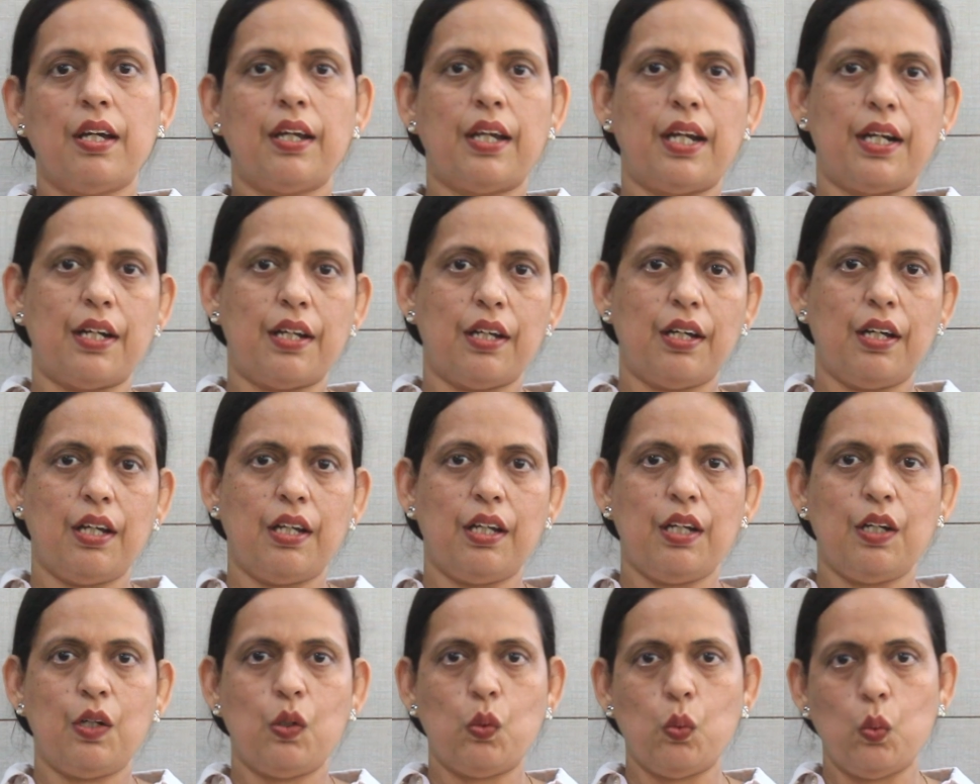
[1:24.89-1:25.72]

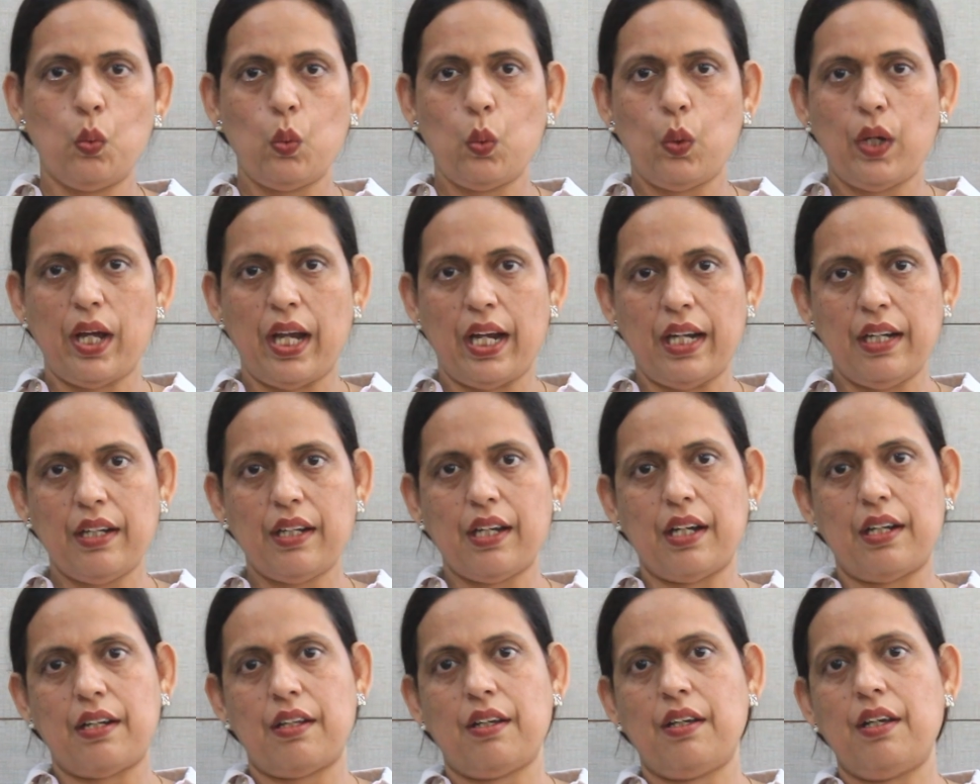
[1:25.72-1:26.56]
category 2 and
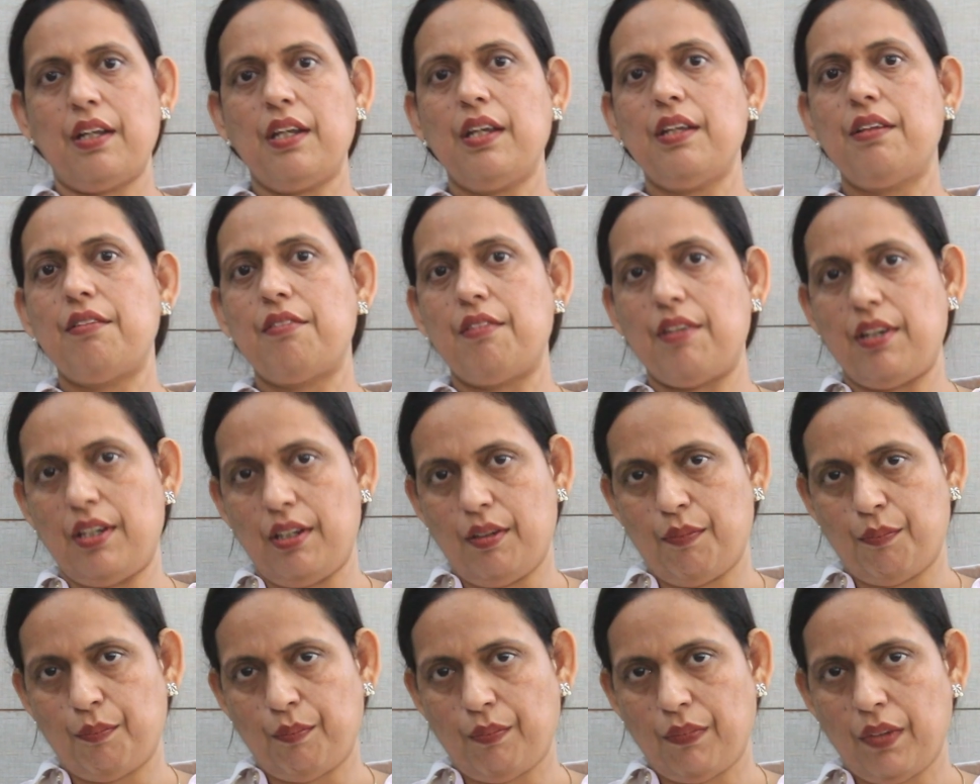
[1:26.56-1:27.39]
category
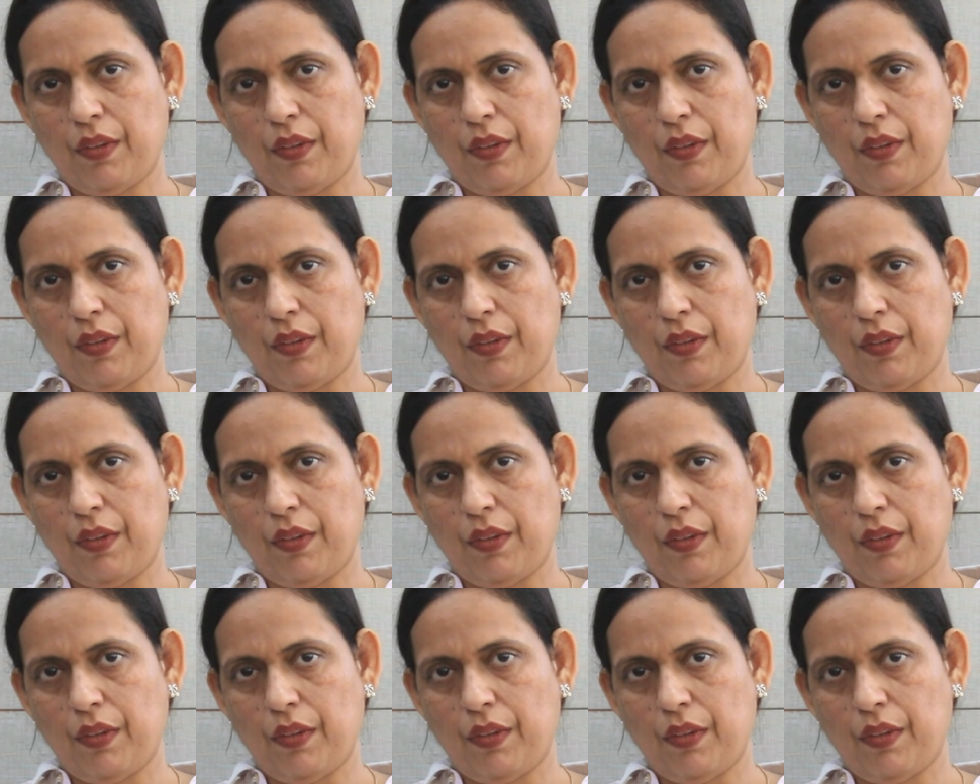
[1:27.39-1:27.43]
3.